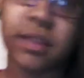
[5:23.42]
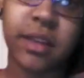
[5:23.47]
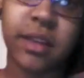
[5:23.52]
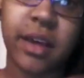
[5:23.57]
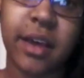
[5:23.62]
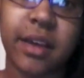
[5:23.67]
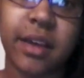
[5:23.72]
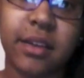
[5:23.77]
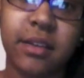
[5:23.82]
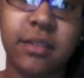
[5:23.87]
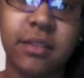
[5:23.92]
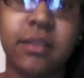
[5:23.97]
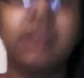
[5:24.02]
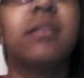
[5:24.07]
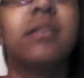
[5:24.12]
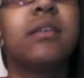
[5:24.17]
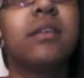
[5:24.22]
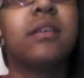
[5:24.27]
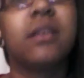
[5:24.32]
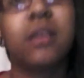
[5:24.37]
that.
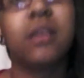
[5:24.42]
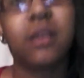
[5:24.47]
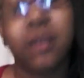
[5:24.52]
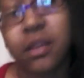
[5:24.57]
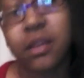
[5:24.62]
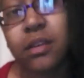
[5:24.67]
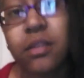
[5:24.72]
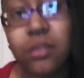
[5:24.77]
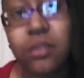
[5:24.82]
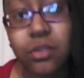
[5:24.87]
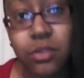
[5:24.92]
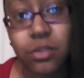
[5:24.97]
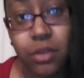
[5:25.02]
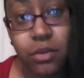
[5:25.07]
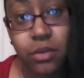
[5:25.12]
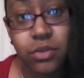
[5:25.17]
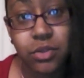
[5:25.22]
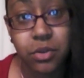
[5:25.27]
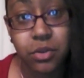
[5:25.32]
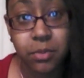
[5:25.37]

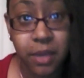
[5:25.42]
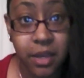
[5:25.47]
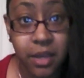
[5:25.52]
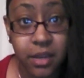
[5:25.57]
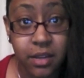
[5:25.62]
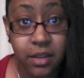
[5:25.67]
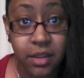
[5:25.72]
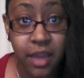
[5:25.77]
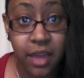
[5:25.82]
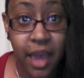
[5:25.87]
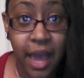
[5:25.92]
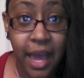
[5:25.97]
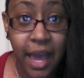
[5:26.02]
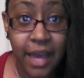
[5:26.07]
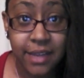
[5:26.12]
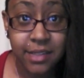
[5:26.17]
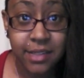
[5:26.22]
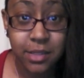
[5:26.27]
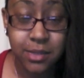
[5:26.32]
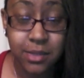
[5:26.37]
Those are a pain in the
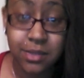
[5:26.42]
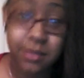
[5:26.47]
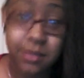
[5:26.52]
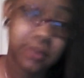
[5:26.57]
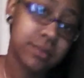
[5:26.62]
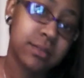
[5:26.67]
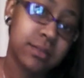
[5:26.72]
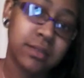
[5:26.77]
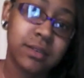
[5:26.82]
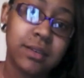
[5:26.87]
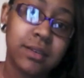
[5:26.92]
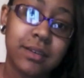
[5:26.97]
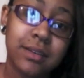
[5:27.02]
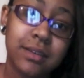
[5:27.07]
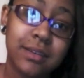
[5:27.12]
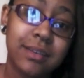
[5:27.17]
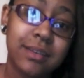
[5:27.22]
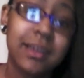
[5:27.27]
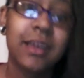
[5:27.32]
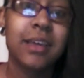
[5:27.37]
ass
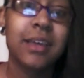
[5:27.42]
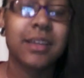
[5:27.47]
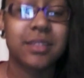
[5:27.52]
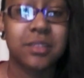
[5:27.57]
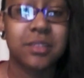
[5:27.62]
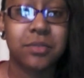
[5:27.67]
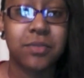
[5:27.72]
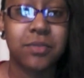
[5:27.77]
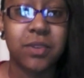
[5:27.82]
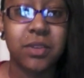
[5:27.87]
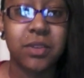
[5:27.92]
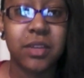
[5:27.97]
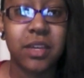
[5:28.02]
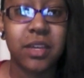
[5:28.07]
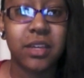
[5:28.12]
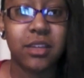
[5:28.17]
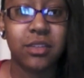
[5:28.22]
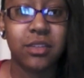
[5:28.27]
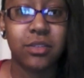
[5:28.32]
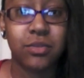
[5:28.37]
because I feel
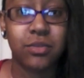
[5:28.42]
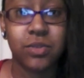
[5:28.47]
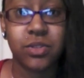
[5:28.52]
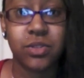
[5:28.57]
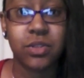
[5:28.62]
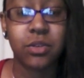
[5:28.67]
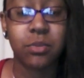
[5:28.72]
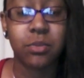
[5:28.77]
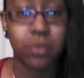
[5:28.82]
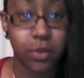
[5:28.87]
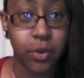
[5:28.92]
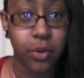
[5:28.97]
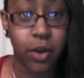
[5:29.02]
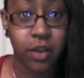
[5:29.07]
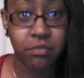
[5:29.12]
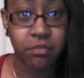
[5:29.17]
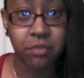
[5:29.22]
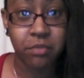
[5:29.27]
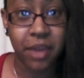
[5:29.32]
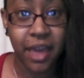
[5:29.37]
like they're just gonna blow
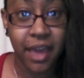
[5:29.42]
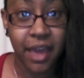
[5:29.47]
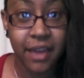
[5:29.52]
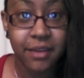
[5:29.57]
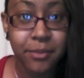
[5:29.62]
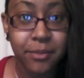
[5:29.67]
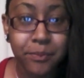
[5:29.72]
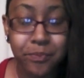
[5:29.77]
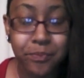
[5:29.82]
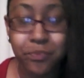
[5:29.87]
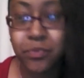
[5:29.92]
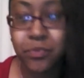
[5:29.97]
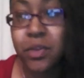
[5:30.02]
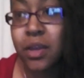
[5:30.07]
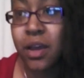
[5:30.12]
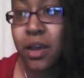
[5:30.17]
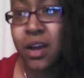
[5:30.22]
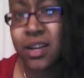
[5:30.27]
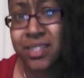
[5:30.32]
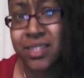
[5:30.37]
off my head,
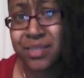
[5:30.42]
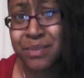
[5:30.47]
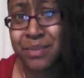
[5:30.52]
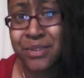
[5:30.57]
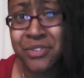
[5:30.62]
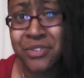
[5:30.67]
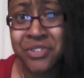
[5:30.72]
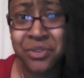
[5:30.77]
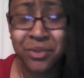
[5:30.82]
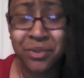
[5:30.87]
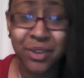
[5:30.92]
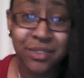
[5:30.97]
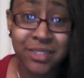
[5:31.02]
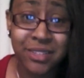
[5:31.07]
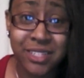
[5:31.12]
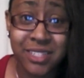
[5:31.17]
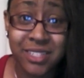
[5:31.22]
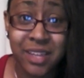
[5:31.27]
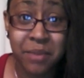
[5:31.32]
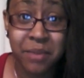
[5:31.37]
especially around
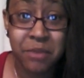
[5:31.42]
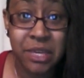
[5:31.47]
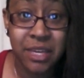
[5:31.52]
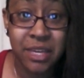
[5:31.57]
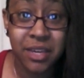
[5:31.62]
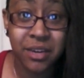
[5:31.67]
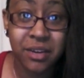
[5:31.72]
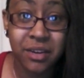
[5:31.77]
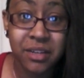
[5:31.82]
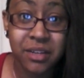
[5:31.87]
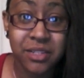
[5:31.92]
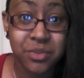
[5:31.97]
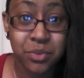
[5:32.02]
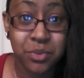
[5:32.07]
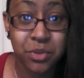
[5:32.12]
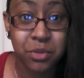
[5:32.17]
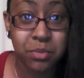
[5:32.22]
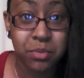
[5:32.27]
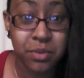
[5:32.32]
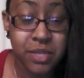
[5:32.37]
this time of year. It's
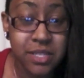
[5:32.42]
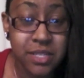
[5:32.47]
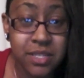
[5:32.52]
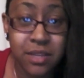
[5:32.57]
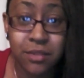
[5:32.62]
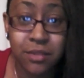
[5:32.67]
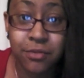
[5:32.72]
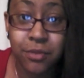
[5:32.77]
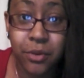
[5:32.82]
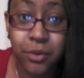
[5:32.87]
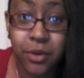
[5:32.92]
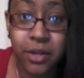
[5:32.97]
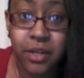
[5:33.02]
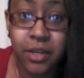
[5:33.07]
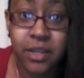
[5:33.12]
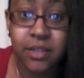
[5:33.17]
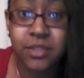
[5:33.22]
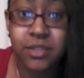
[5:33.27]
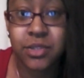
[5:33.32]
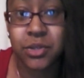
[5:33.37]
really breezy in
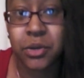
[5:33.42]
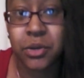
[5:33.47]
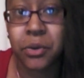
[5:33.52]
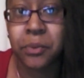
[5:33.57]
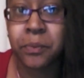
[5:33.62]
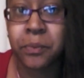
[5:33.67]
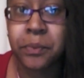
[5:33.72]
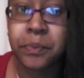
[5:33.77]
Florida, so.